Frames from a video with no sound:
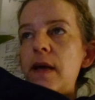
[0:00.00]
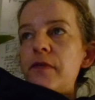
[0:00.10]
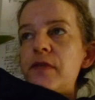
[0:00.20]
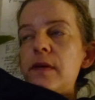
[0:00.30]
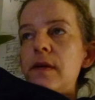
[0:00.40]

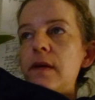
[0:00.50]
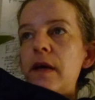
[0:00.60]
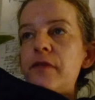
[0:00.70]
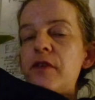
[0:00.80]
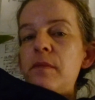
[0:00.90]

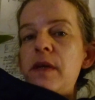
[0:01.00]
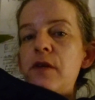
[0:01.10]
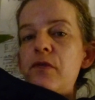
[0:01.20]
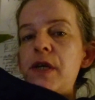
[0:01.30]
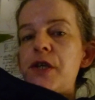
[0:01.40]
after
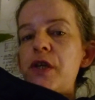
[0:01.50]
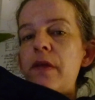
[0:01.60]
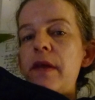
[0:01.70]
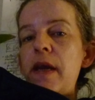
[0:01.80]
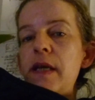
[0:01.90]
me
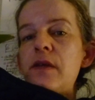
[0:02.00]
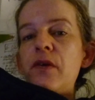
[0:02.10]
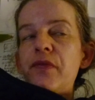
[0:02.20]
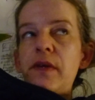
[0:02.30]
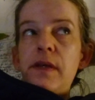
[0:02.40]
reaching the age
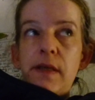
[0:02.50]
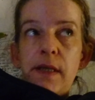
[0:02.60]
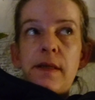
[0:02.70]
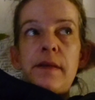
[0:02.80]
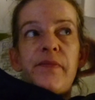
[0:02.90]
of
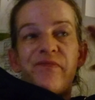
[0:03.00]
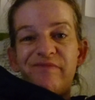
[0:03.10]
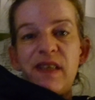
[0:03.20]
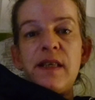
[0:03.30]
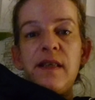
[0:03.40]
indeed
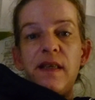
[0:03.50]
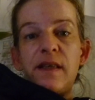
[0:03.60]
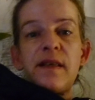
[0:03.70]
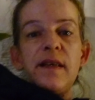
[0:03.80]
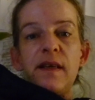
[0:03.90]

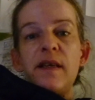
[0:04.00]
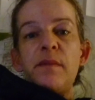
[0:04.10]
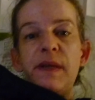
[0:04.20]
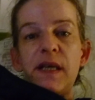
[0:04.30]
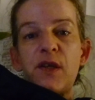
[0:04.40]

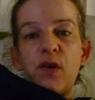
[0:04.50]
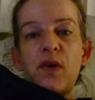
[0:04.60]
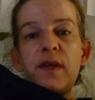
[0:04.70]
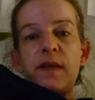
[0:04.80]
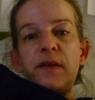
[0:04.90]
being
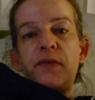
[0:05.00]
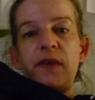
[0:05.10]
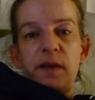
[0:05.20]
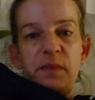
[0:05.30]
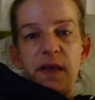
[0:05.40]
talkative
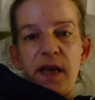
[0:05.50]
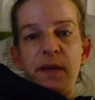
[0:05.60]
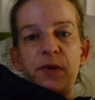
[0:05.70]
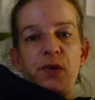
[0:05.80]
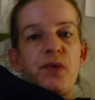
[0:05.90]
and being
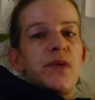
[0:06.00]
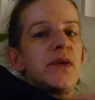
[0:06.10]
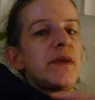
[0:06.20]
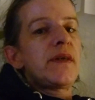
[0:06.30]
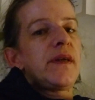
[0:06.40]
able to
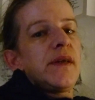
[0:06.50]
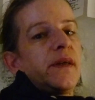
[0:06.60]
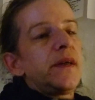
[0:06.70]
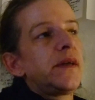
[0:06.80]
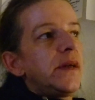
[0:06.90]
talk.
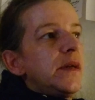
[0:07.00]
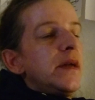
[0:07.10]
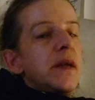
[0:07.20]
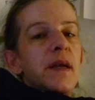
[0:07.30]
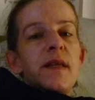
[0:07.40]

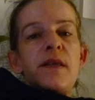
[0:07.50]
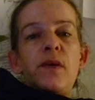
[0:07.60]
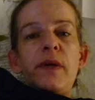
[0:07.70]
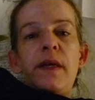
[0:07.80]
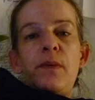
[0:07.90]

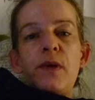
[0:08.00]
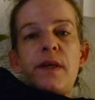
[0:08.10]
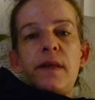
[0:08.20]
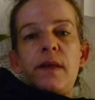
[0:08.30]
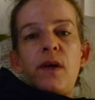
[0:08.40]
So he
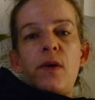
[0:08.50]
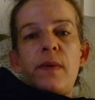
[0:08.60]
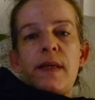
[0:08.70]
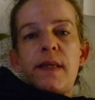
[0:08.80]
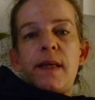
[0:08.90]
would
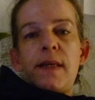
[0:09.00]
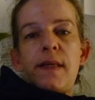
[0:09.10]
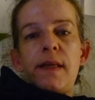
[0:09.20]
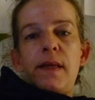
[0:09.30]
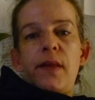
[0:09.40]
always
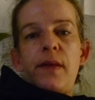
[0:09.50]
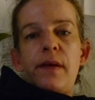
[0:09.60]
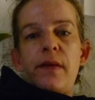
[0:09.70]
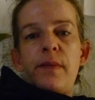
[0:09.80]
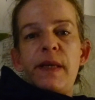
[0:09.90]
stand
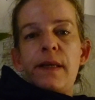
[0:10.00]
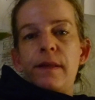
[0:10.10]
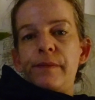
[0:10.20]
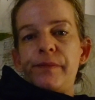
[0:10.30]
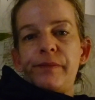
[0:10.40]
in the
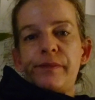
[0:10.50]
middle.